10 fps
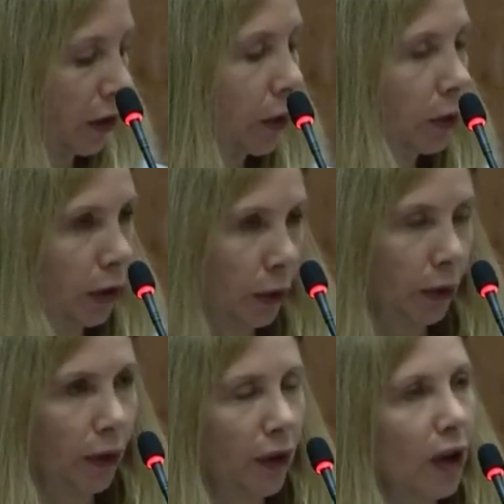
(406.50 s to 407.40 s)

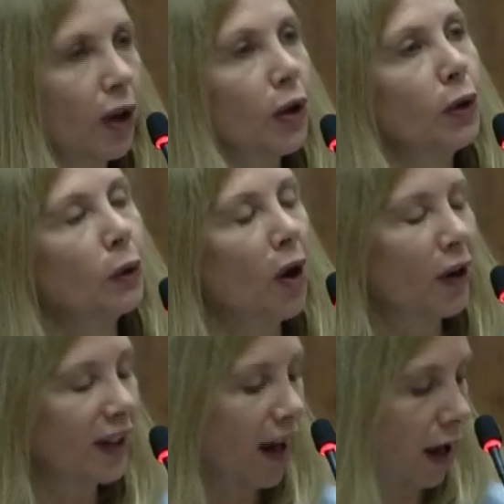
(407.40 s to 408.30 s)
youth who
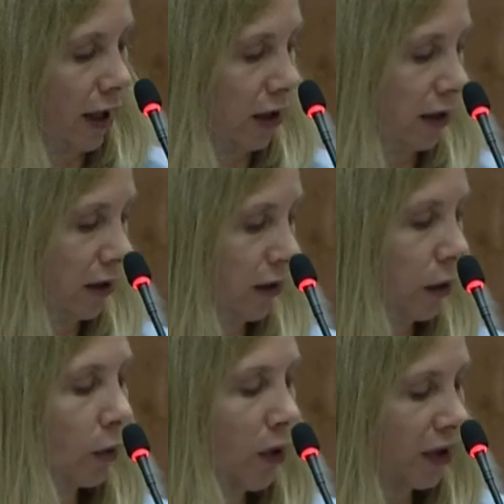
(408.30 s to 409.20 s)
are
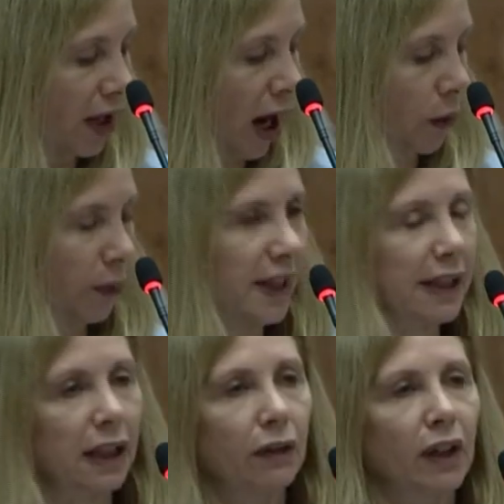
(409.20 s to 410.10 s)
not
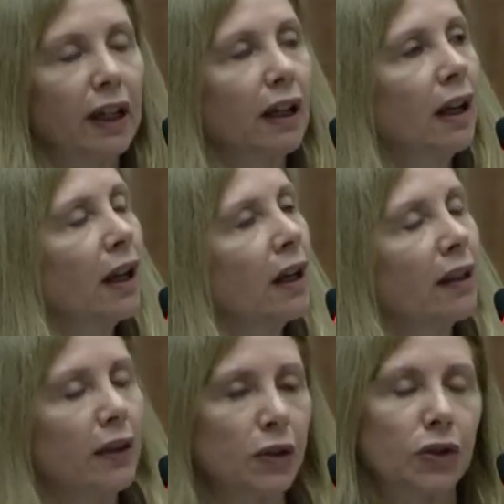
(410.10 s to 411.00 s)
receiving
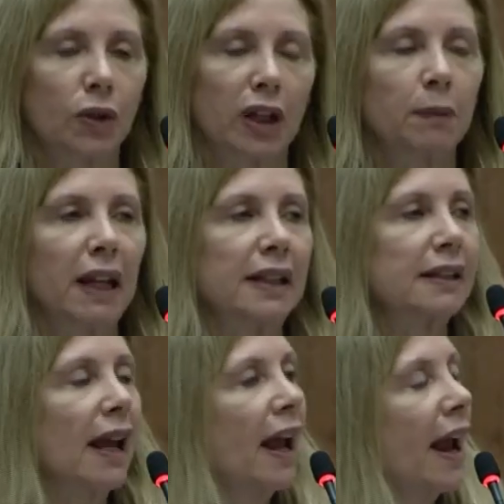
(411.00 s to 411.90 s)
those
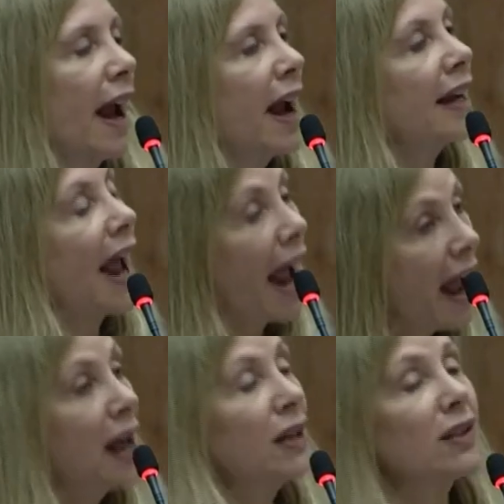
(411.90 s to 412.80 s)
treatments. And
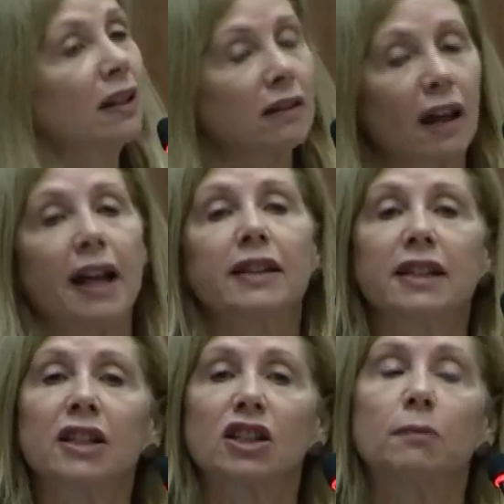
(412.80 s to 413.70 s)
as a
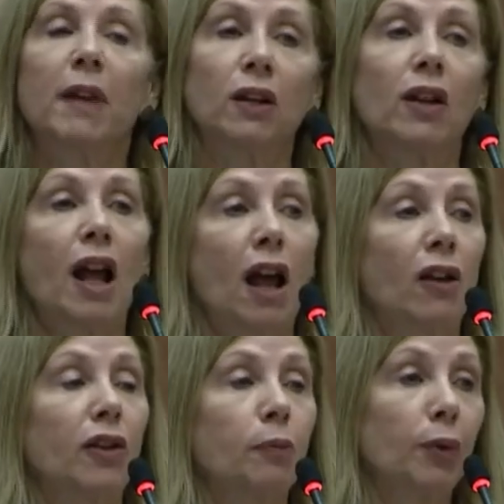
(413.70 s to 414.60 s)
licensed mental health